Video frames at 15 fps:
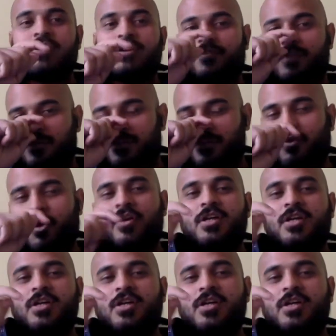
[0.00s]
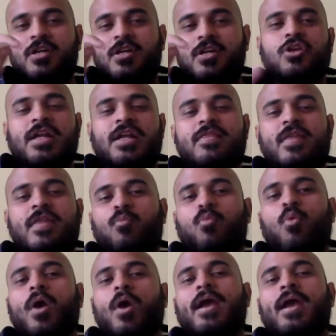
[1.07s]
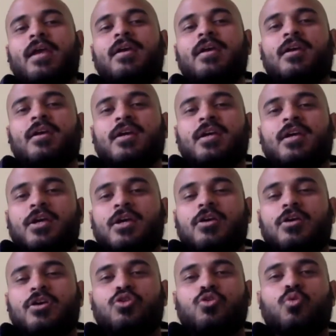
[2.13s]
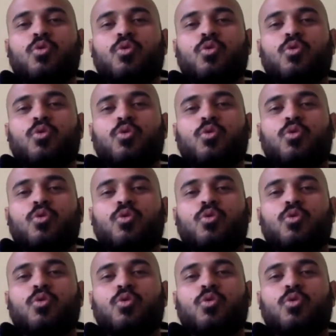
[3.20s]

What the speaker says: And if you orientate your learning in that way,